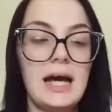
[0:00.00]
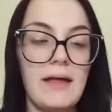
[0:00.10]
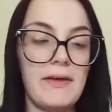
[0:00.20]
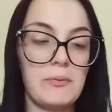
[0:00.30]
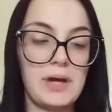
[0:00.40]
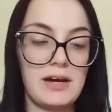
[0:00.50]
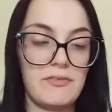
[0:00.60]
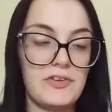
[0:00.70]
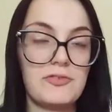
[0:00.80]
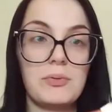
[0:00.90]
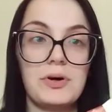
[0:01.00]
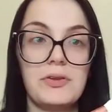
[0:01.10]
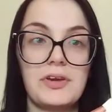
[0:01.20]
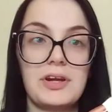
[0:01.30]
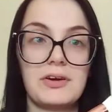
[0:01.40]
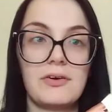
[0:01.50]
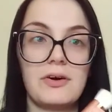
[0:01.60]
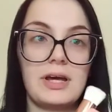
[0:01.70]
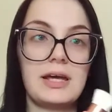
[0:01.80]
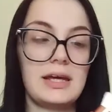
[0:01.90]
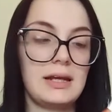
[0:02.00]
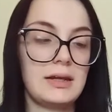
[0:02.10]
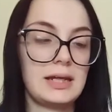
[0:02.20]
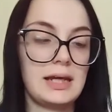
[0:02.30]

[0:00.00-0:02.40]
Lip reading: And then we have this one that I got in